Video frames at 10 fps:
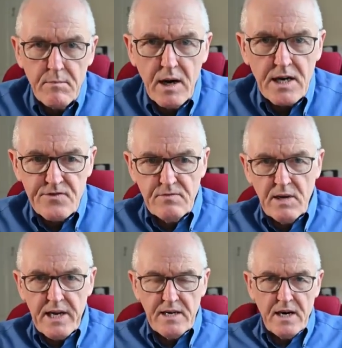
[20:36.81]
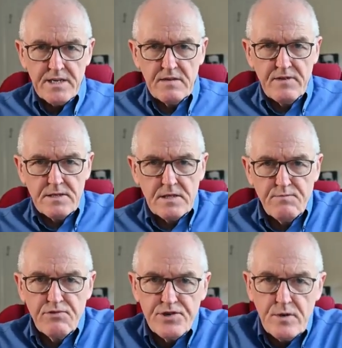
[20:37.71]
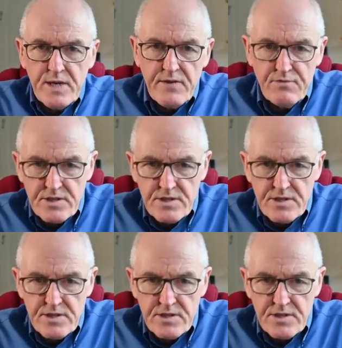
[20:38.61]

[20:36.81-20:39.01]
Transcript: marks from Leonardo da Vinci's brush or whatever